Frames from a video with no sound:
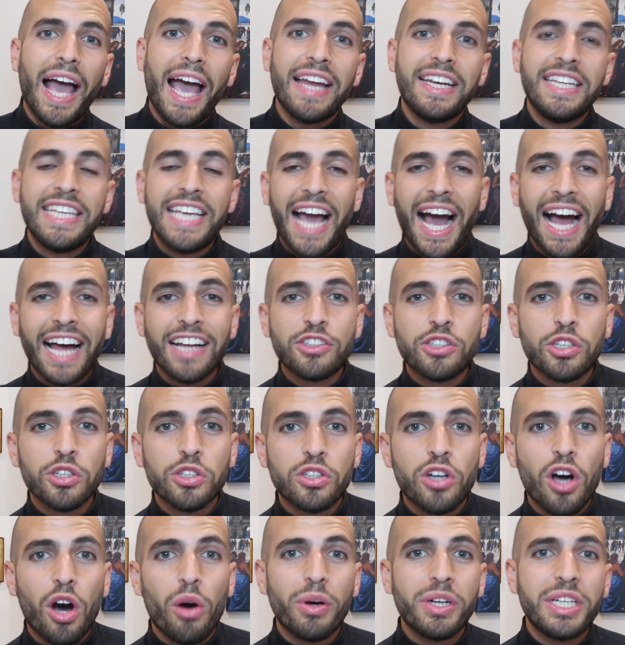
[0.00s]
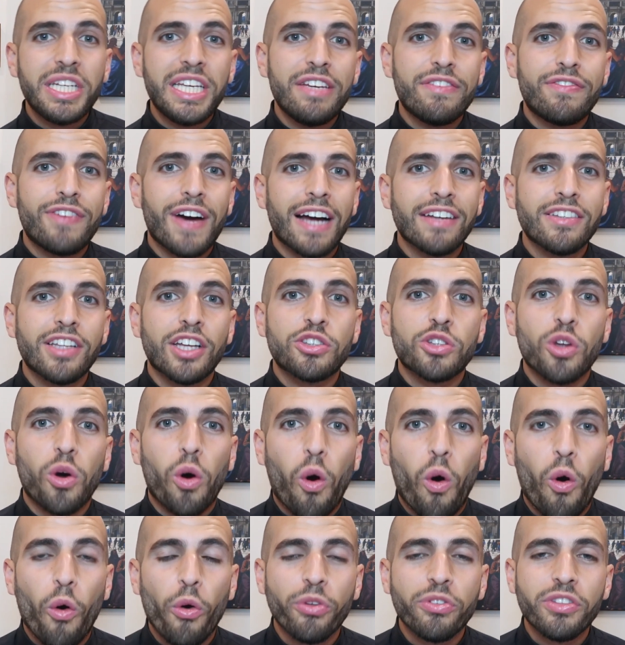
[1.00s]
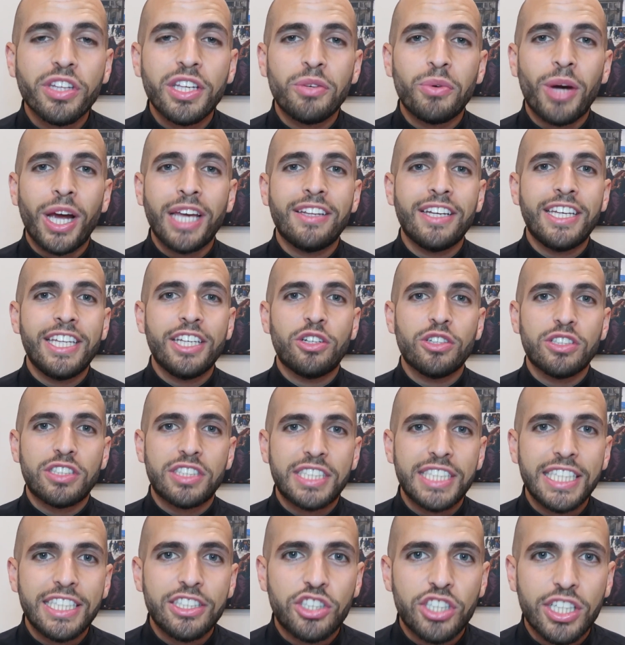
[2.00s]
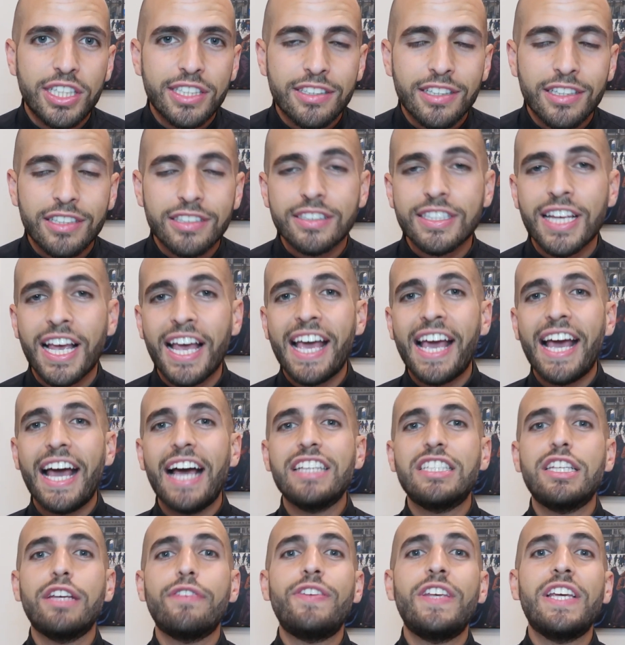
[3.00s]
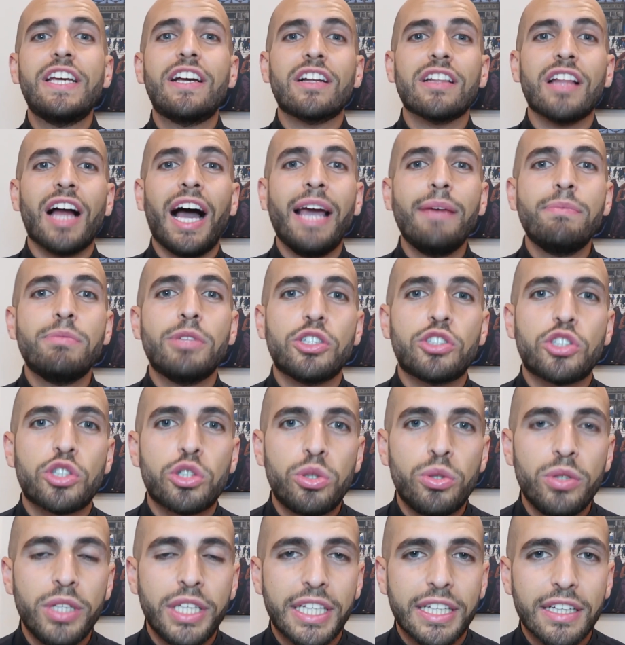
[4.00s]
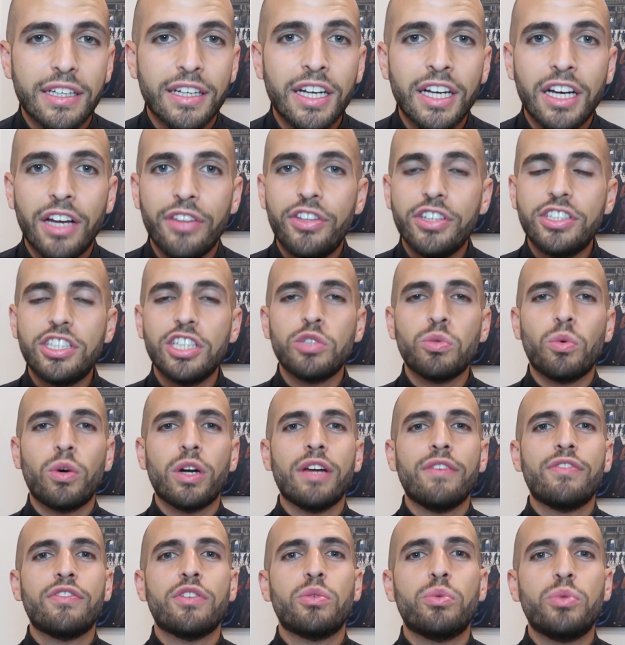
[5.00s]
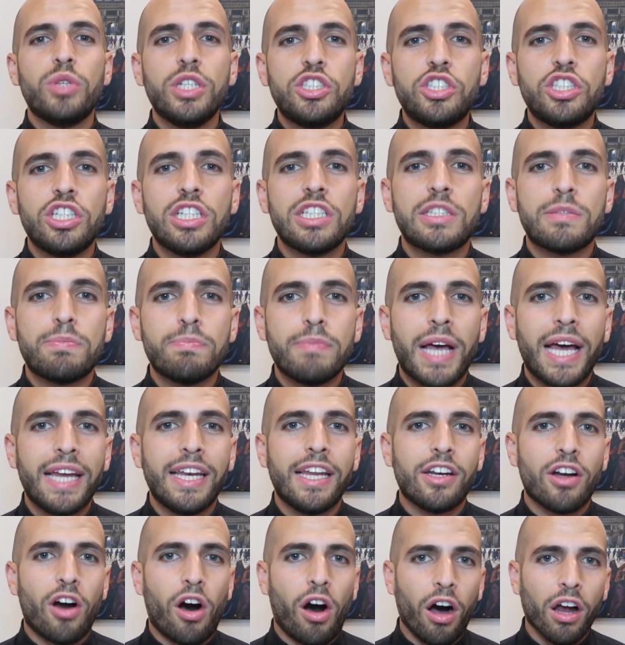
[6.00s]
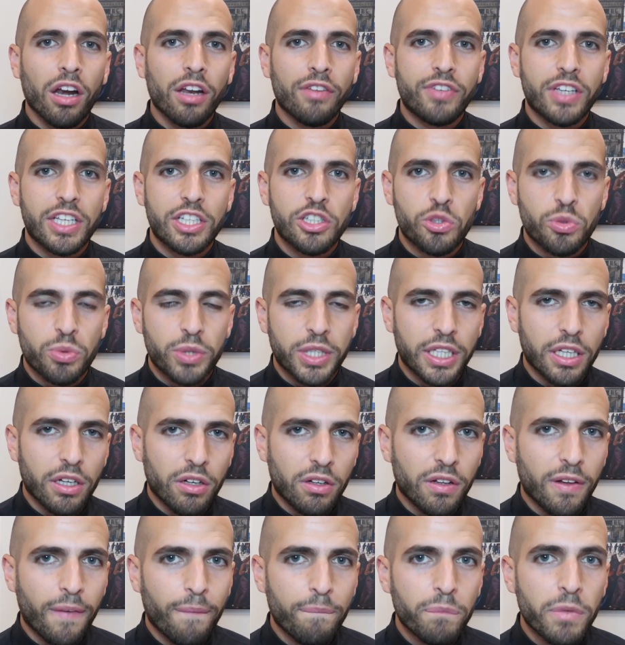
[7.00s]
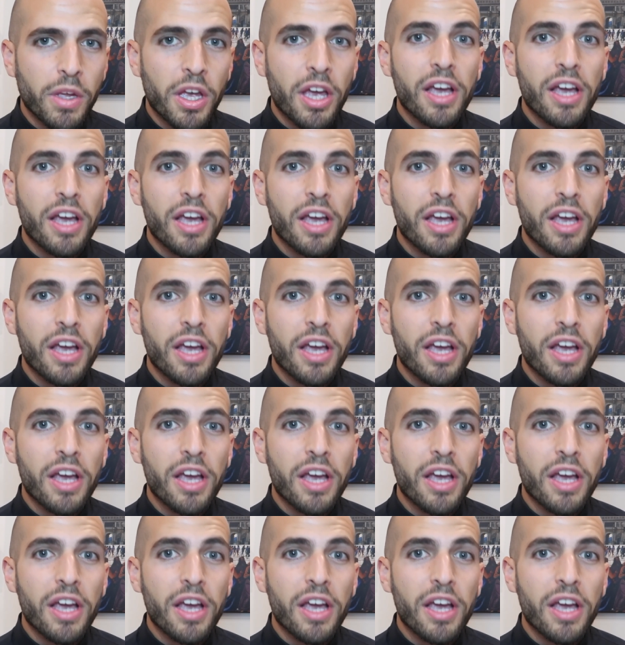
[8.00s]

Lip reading: and he had to go, and he found that the only way that he could see Jesus is if he climbed a tree. This is one of the richest men in all of Israel,